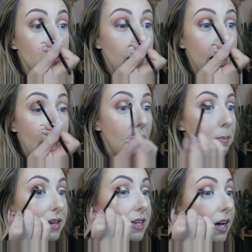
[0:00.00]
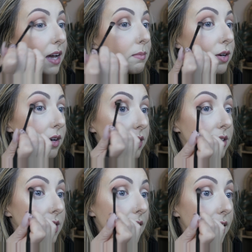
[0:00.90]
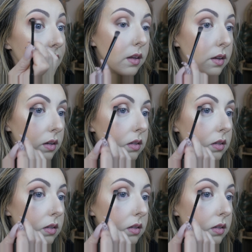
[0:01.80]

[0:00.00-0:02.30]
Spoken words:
my happy time during the day.